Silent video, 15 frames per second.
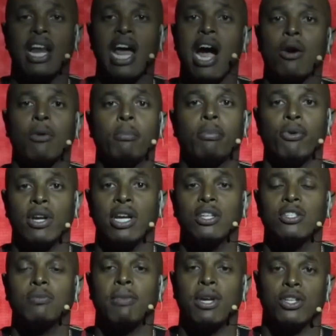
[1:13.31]
in our
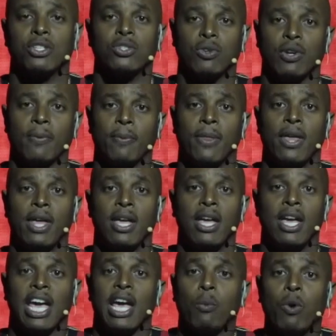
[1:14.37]
Bridge Ministry.
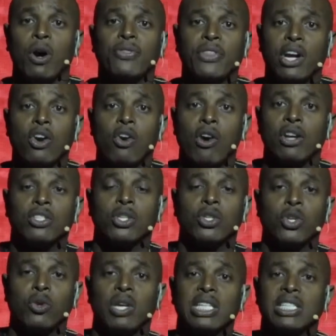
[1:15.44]
And what they're going
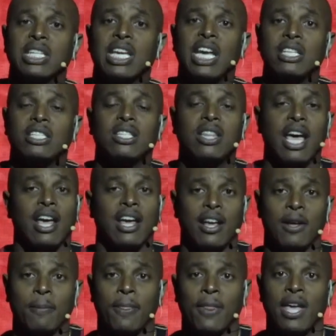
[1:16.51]
to do is each
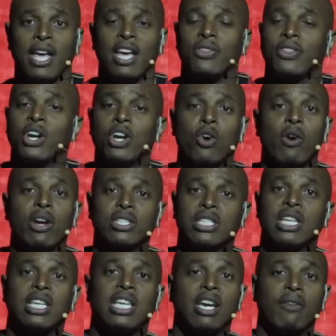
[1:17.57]
day, they're going
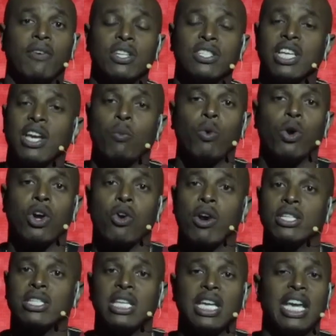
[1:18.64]
to give us and we're
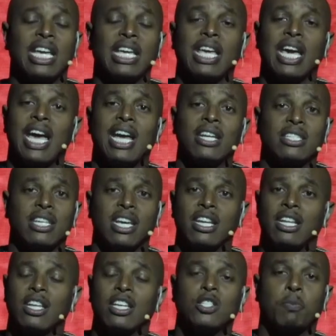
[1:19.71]
going to engage
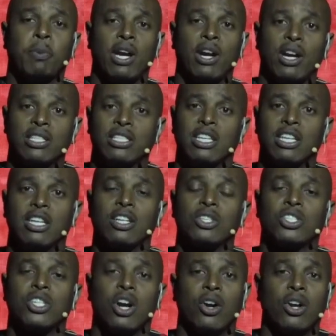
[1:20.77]
in an experience and in
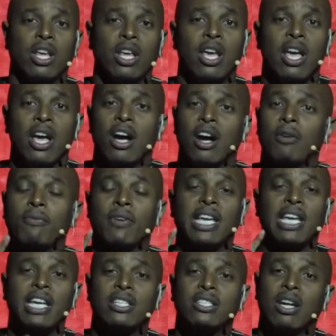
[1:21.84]
a journey of
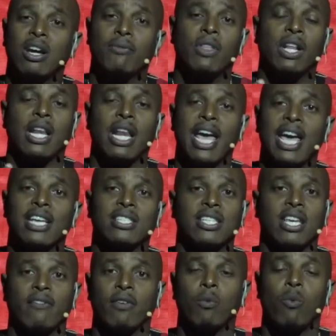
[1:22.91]
each of the
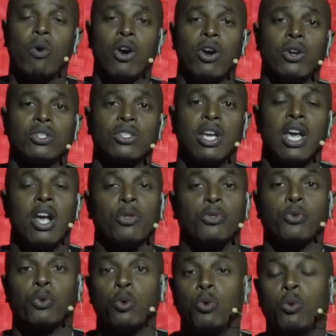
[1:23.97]
last seven words
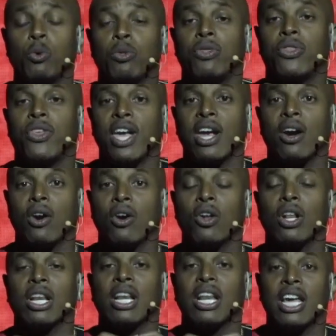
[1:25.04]
through
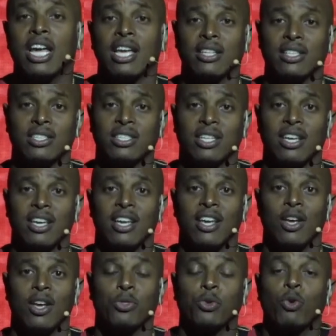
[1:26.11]
their lens,
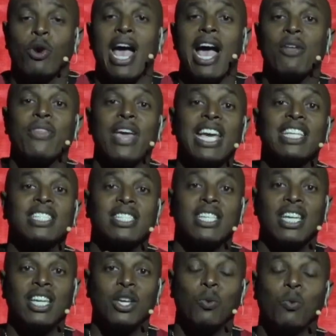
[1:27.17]
through how they
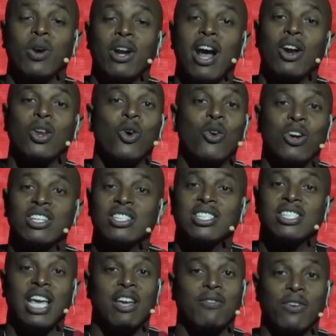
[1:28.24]
see what our Lord and
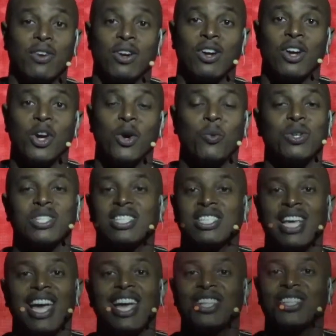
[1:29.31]
Savior was
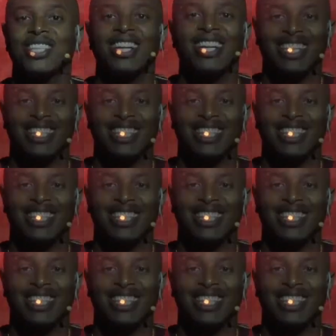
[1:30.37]
saying to